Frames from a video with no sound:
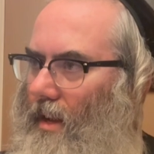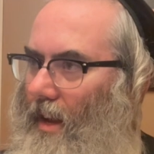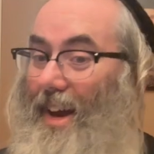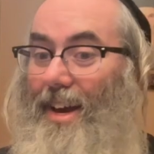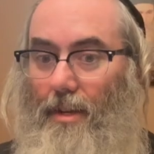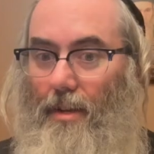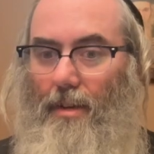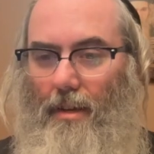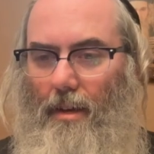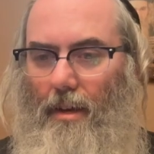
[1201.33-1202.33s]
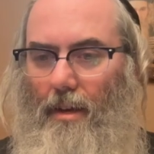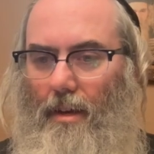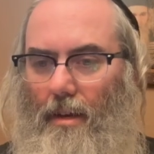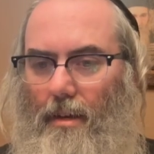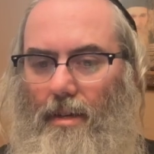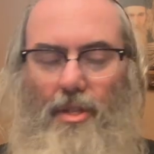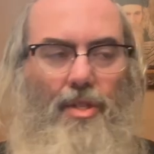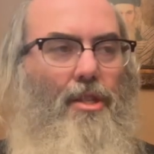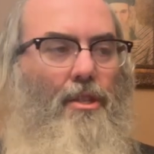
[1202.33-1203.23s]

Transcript: And it's the